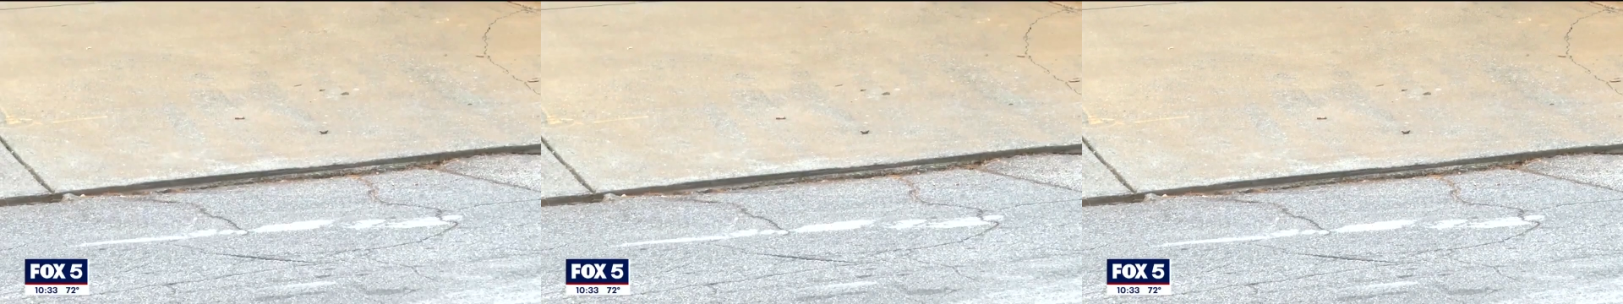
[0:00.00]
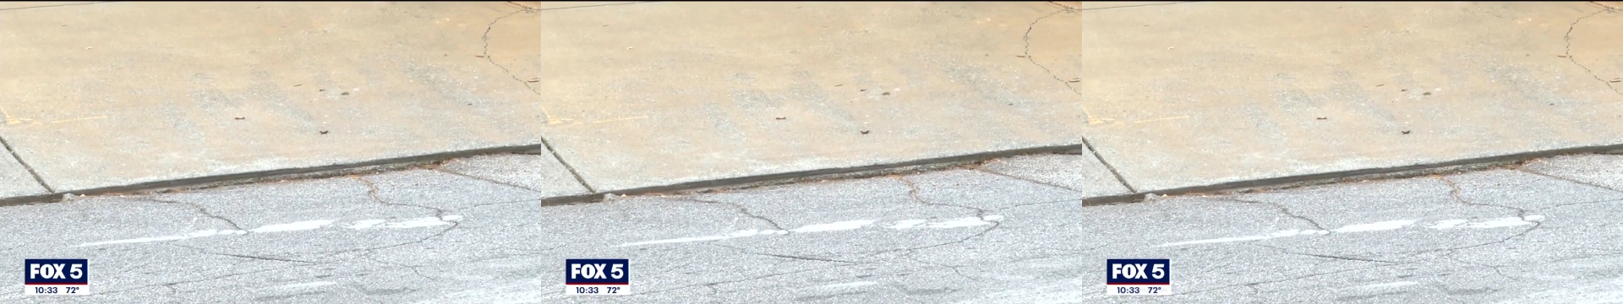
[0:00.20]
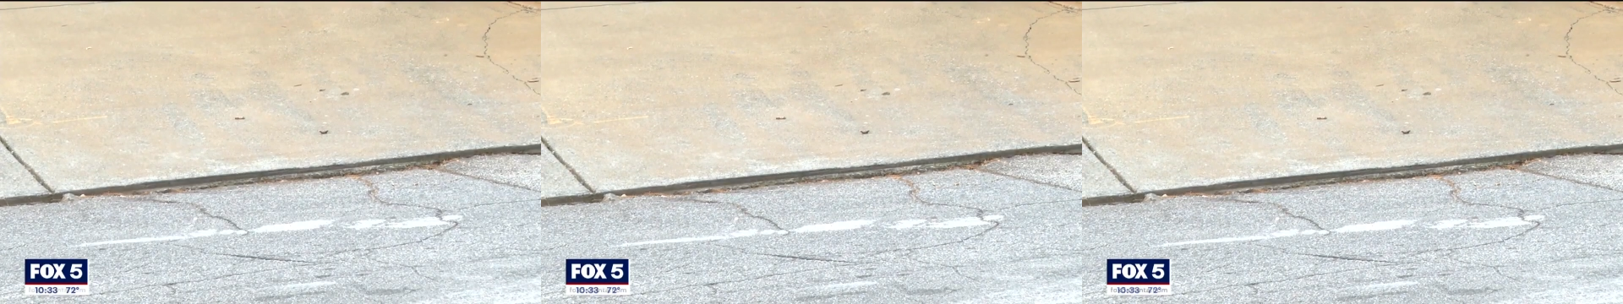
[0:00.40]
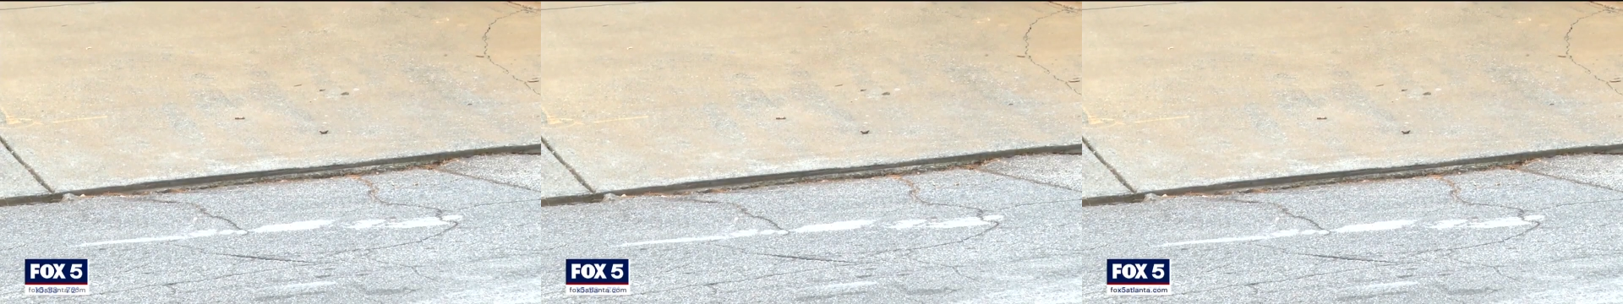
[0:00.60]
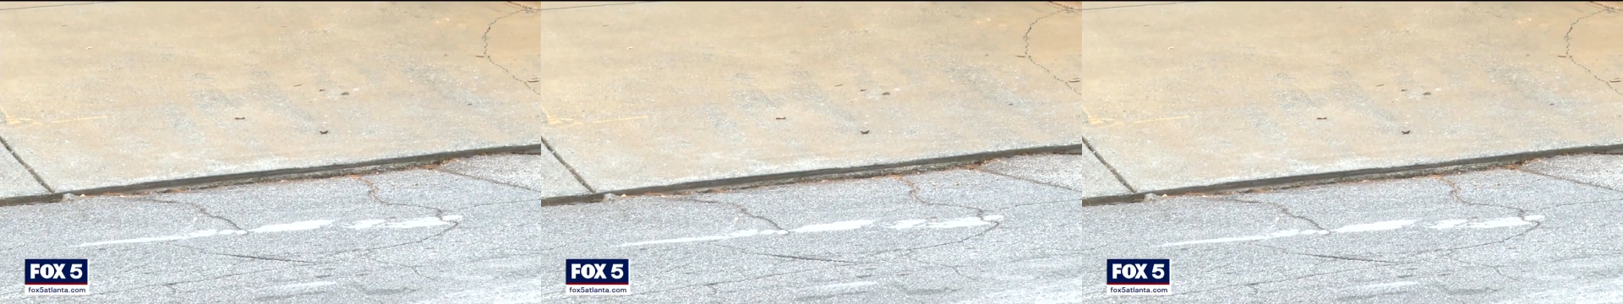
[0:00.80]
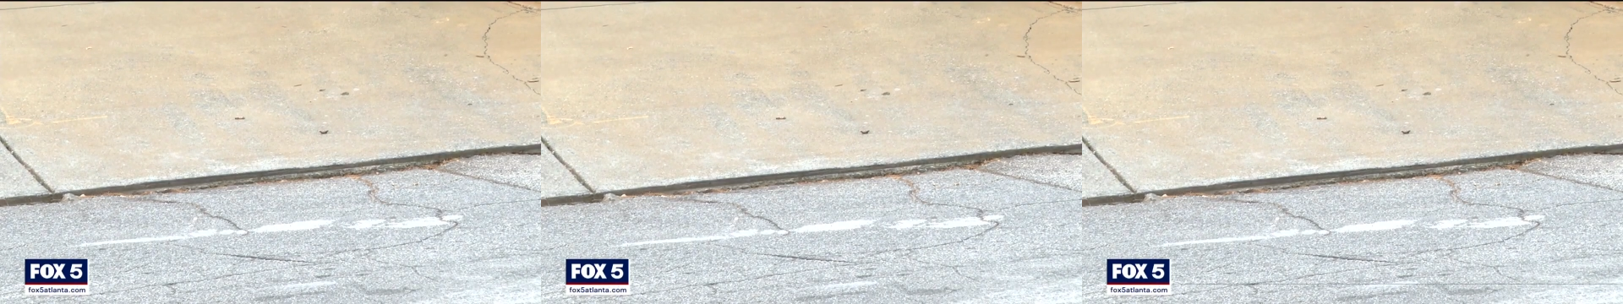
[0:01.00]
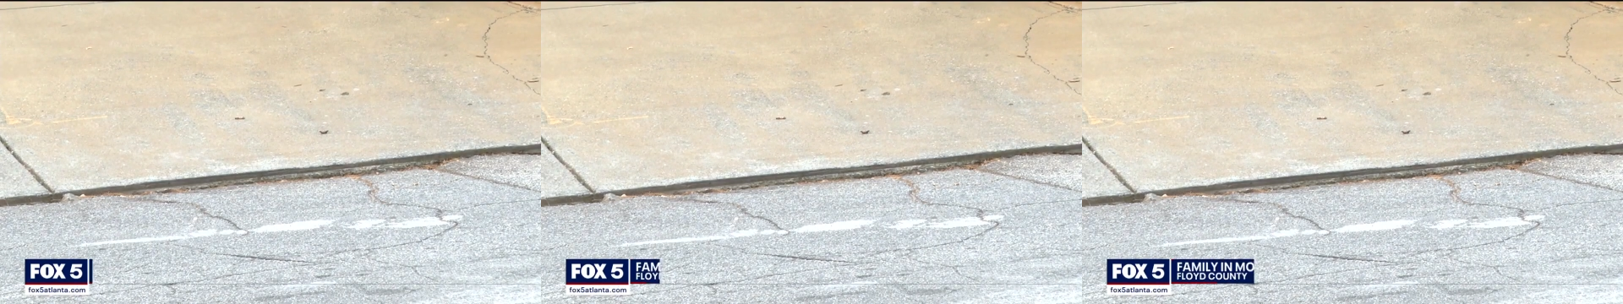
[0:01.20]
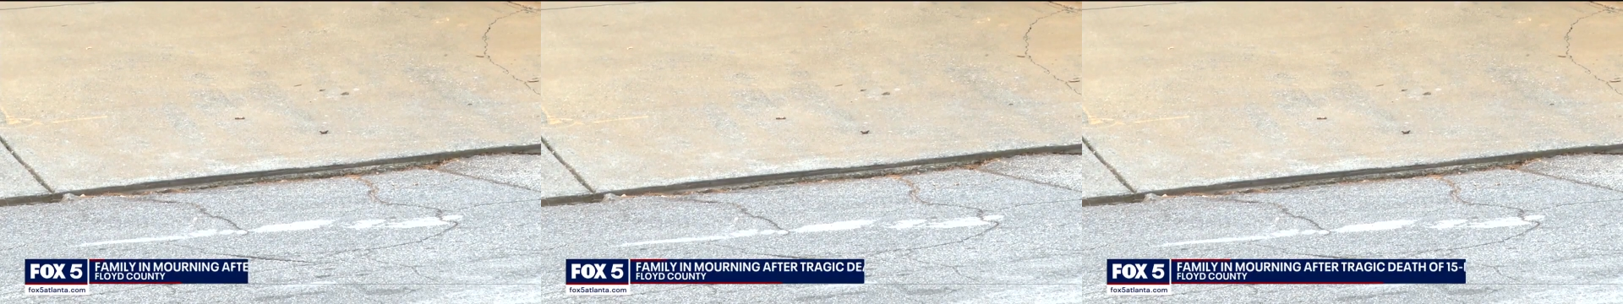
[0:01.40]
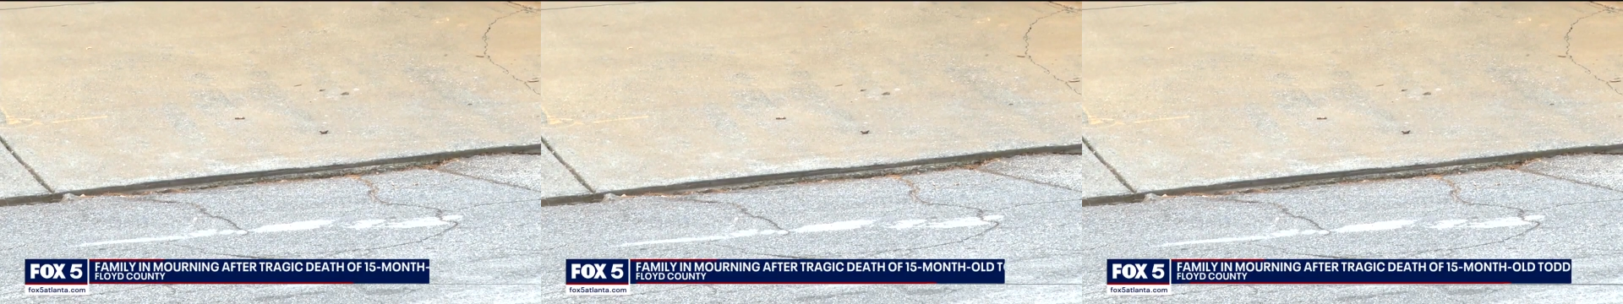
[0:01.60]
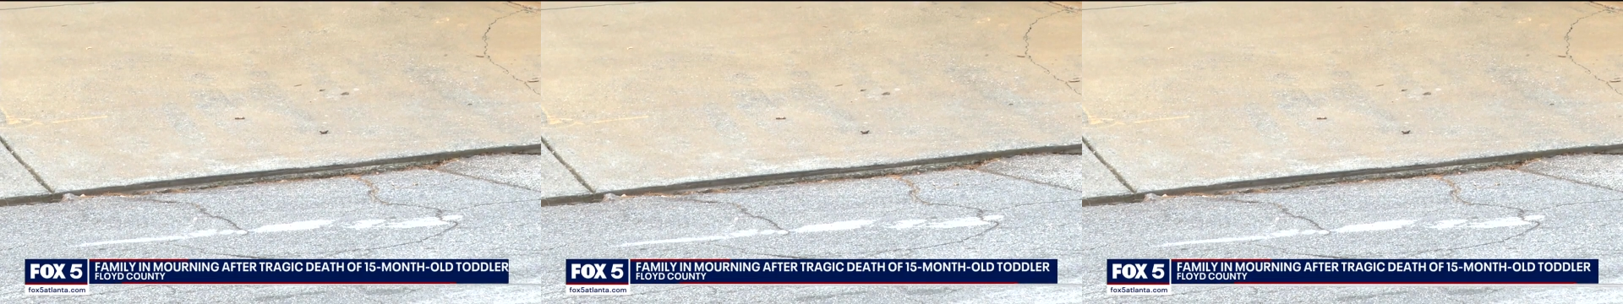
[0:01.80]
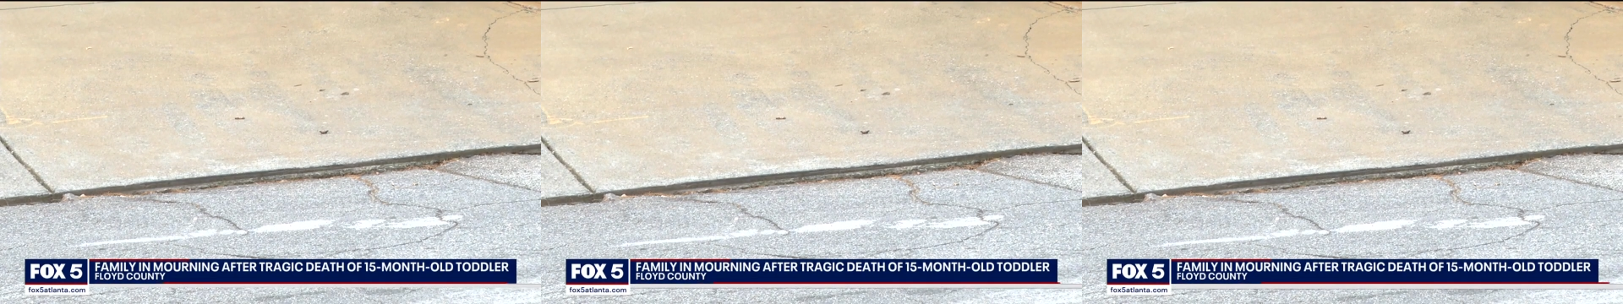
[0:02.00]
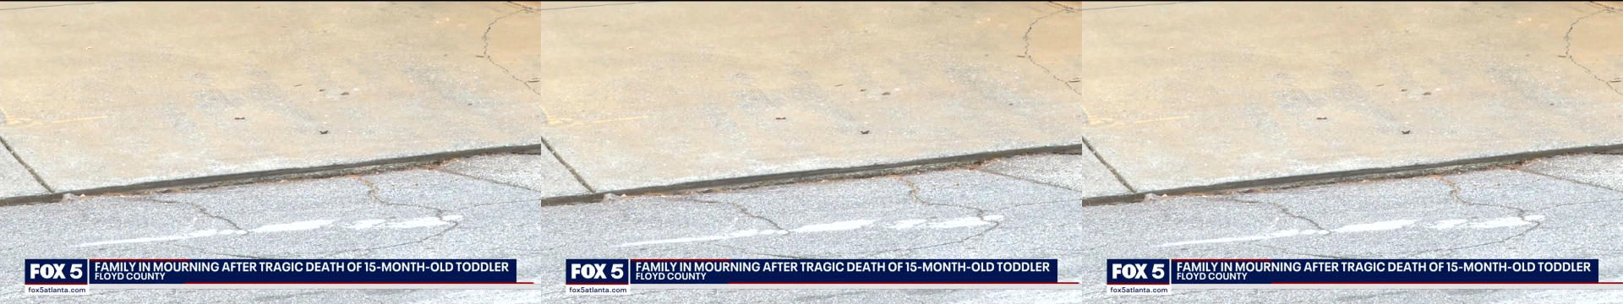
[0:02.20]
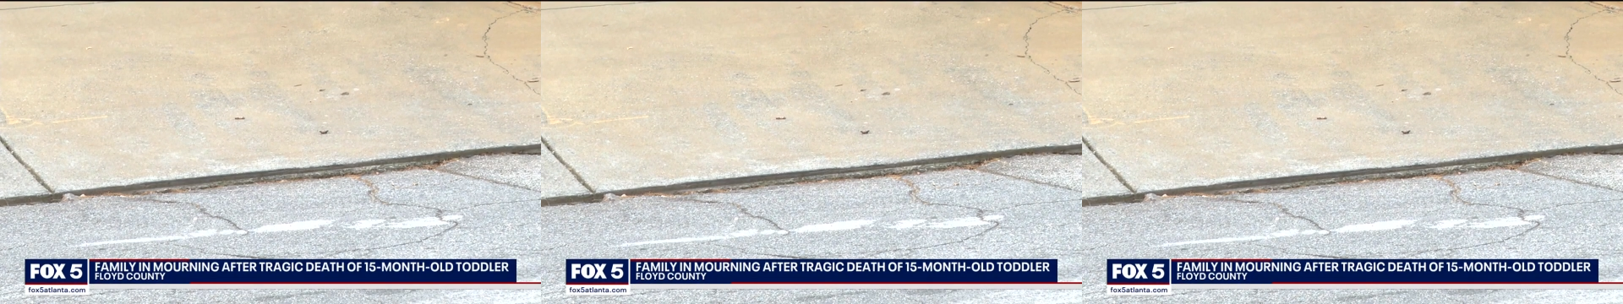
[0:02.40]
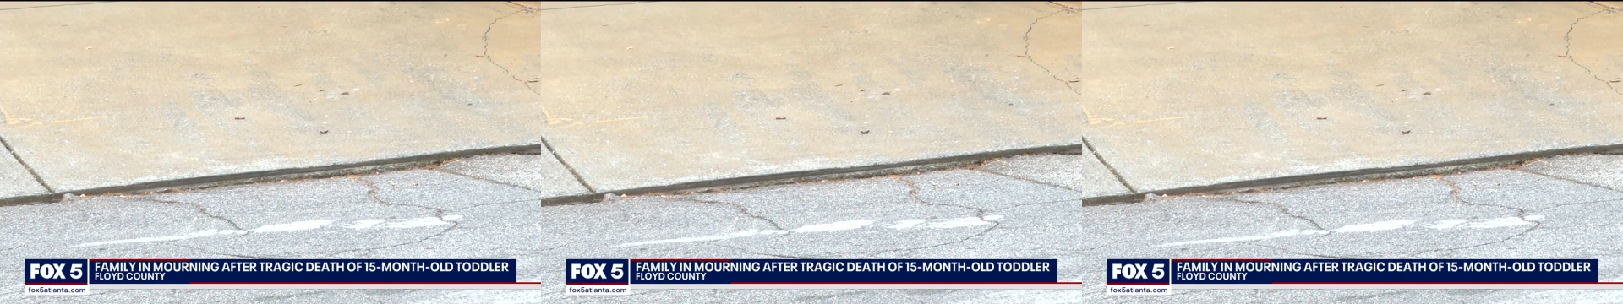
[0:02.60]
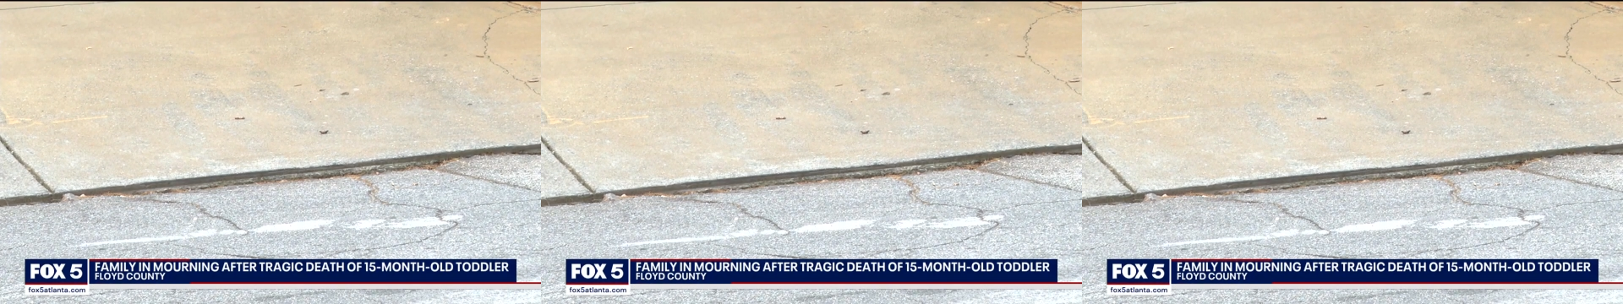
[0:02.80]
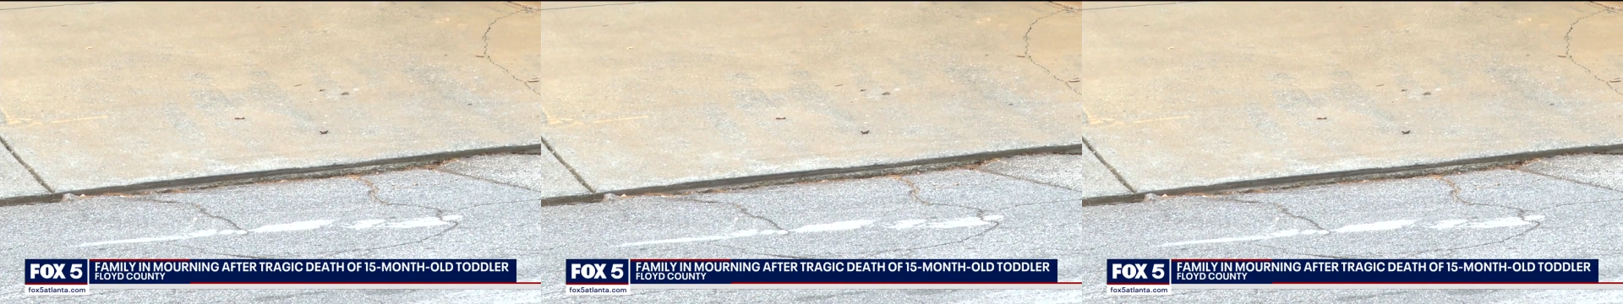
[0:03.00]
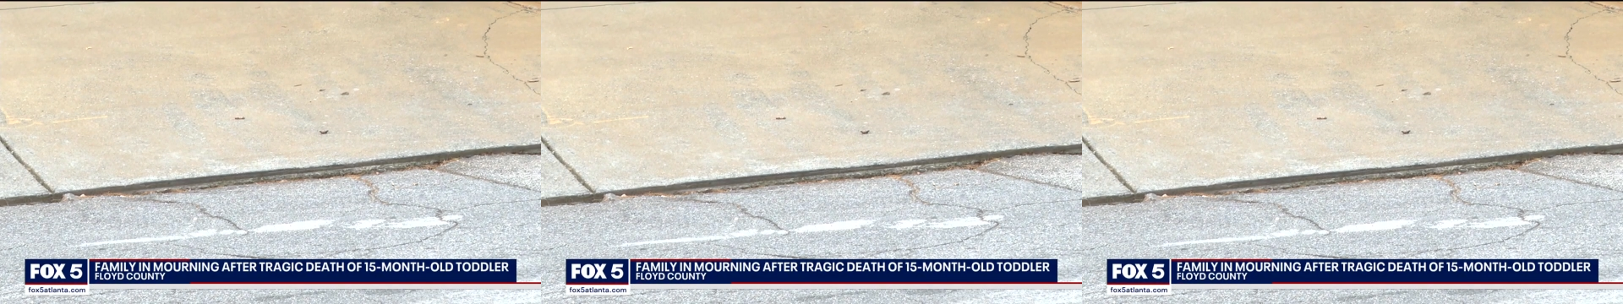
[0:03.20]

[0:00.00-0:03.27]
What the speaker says: [unreadable: no face in view]